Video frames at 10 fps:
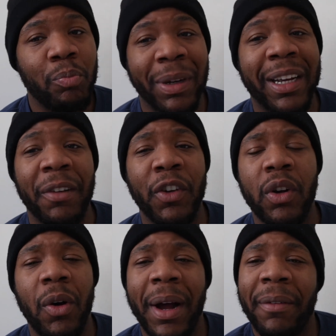because if you
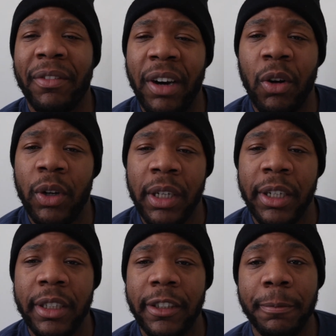don't have ground
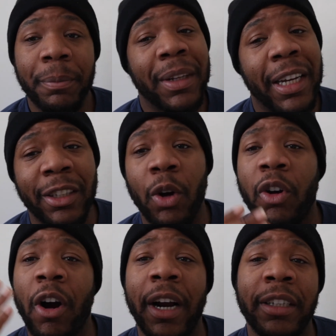clearance and your
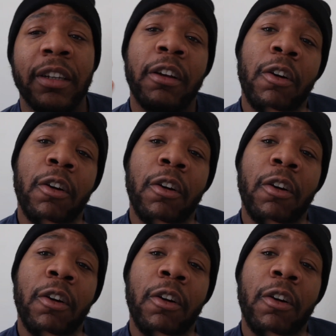car is